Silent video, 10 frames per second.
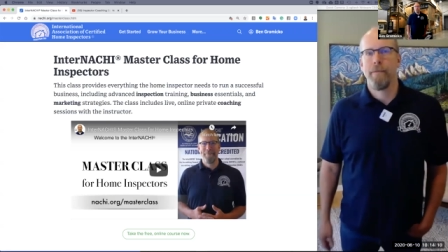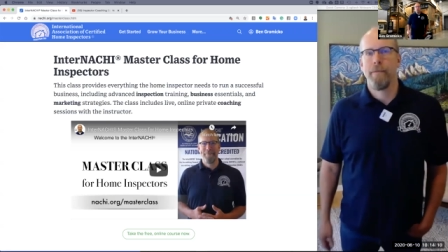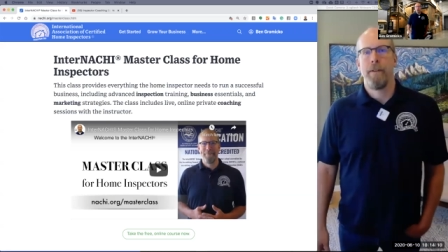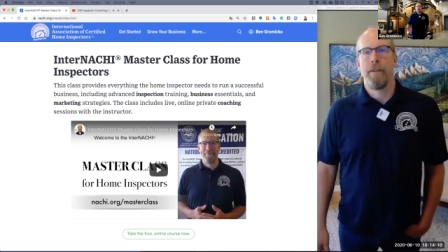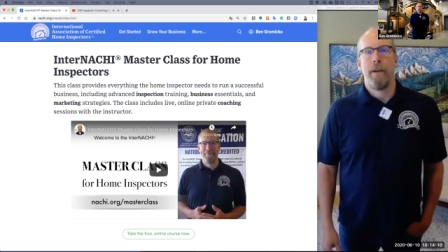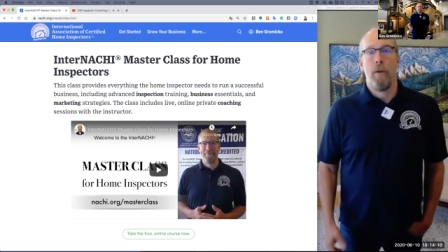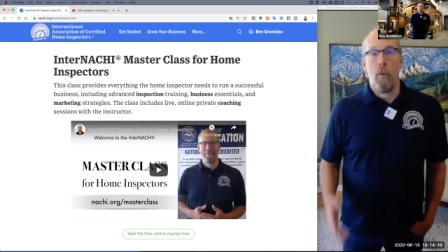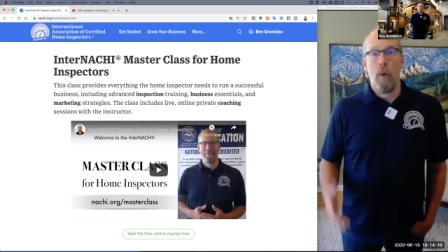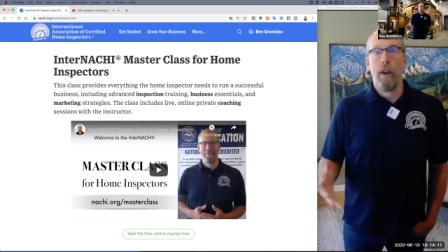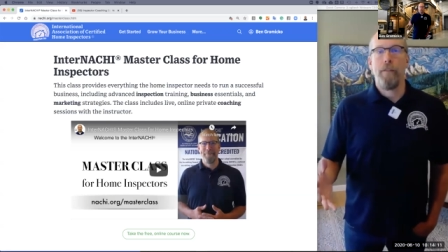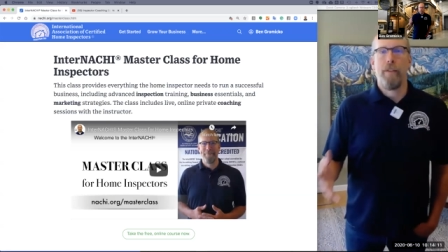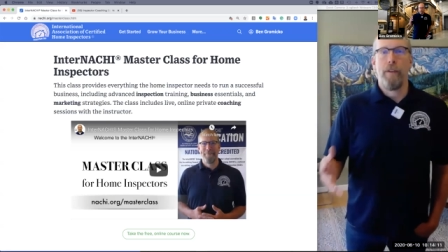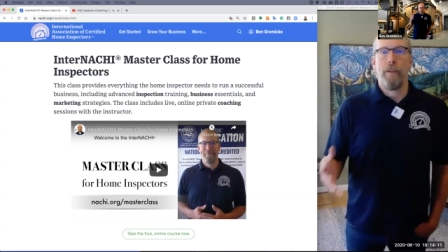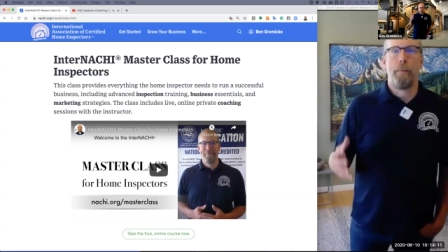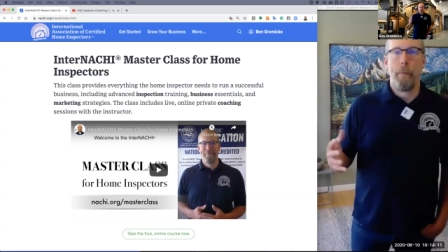One of them is
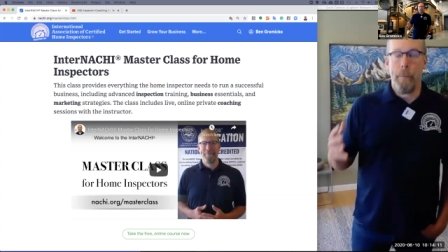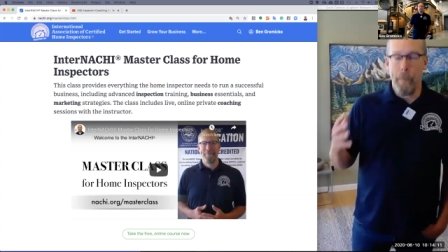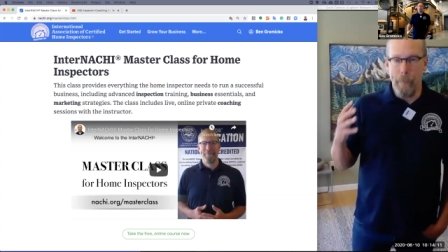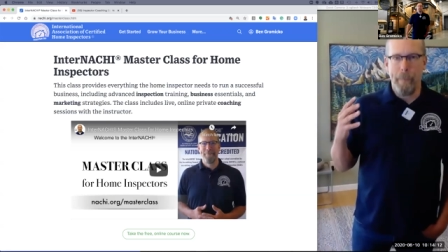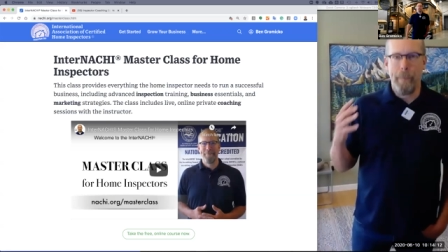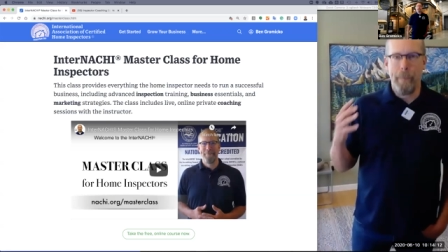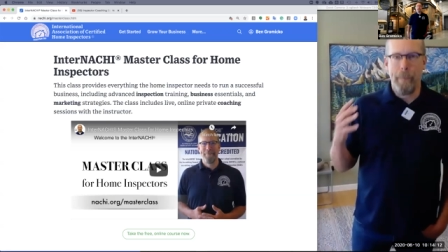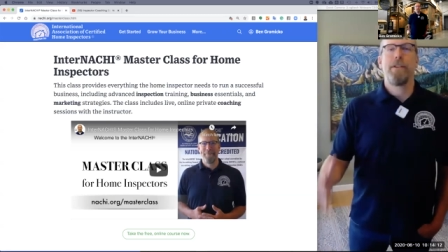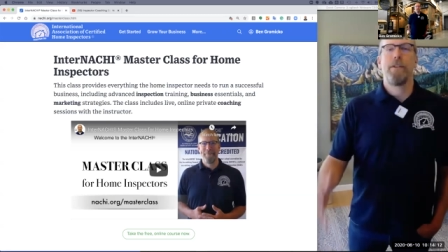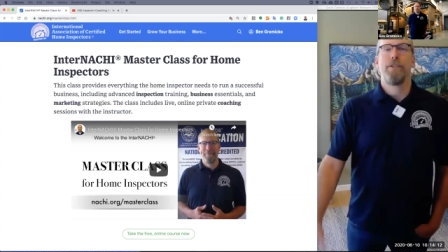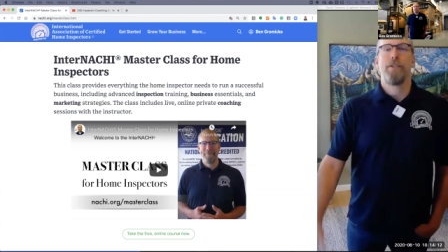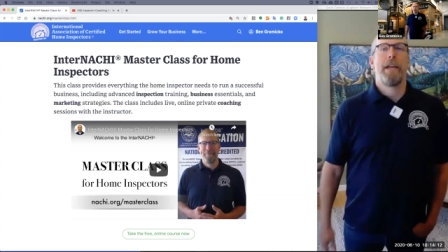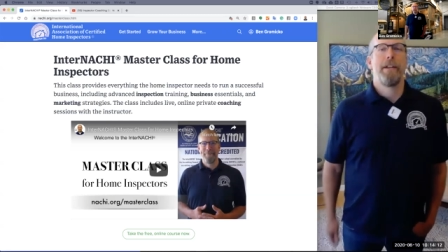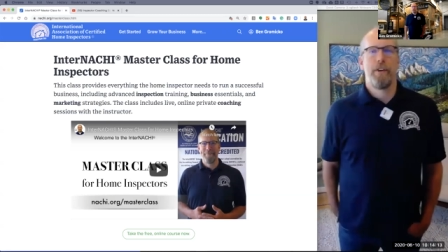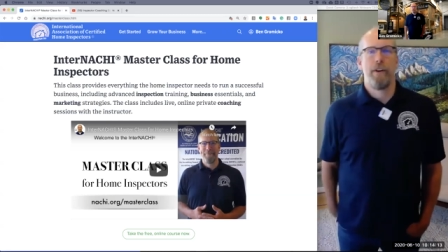being trained and
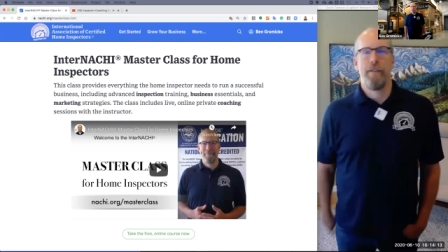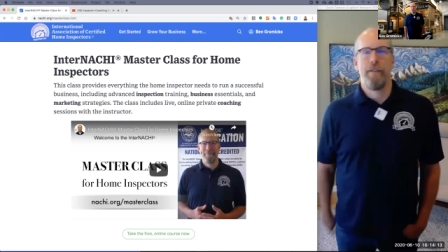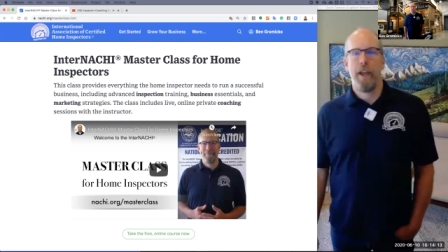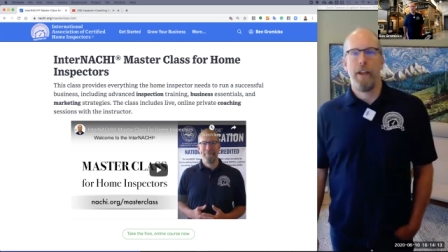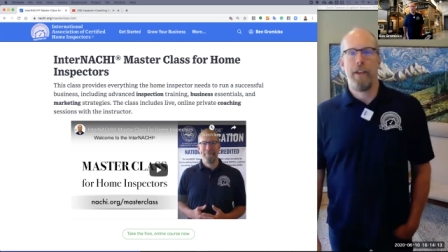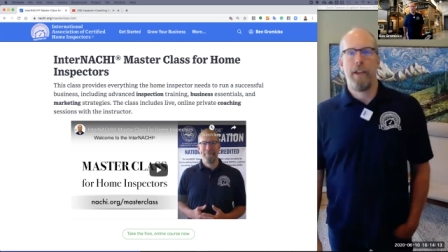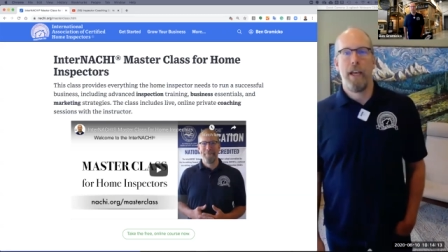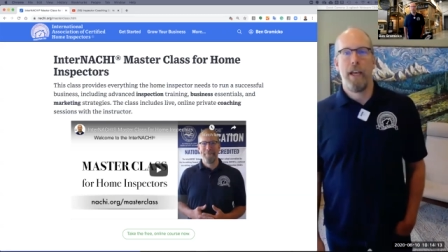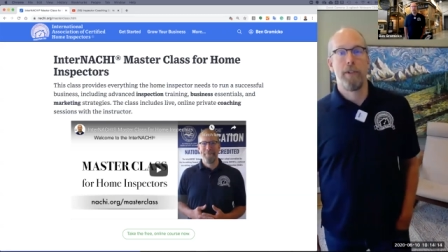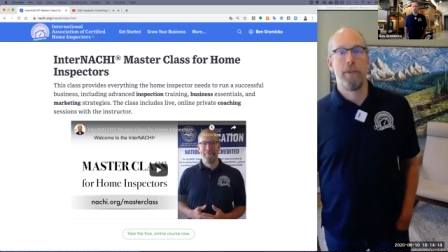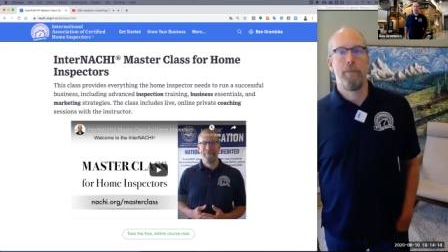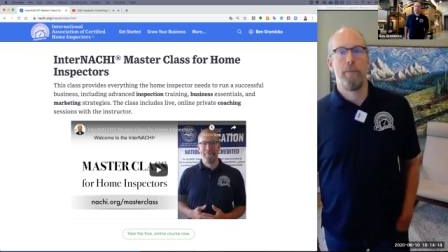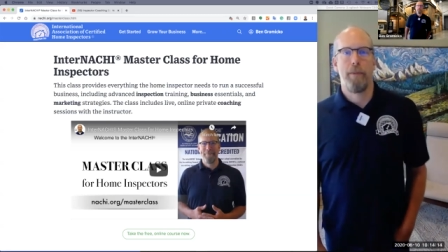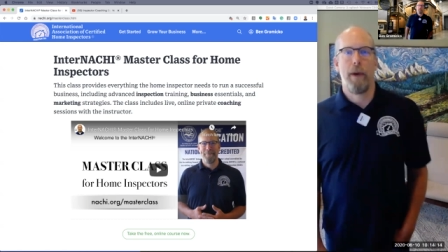certified in multiple inspections.